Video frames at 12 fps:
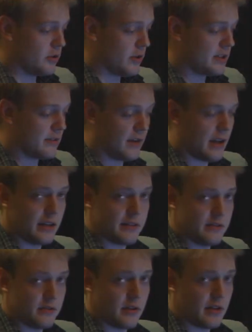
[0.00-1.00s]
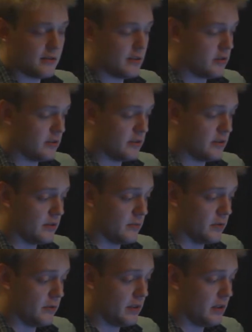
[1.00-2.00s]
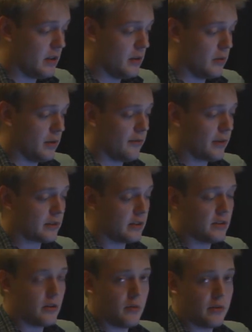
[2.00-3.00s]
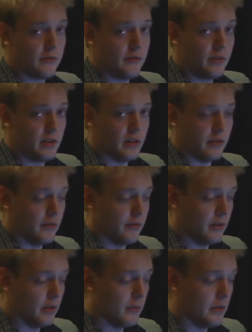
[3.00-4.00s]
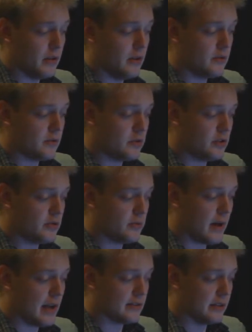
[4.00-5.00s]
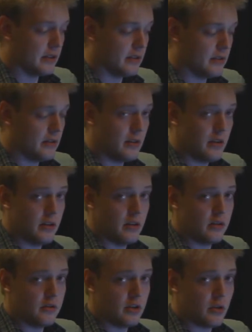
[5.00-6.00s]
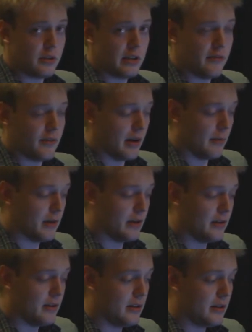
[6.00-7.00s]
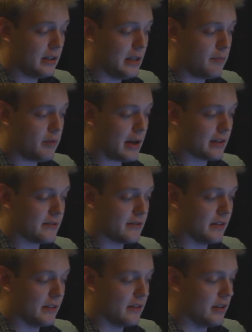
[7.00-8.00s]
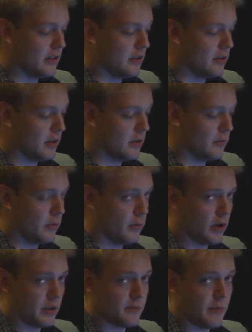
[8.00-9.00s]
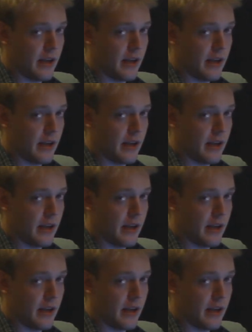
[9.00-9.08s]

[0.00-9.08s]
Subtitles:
choice of edits and transitions in your movie will affect the tone and feel of the film, so choose wisely. Don't give up. Keep practicing and you'll learn what works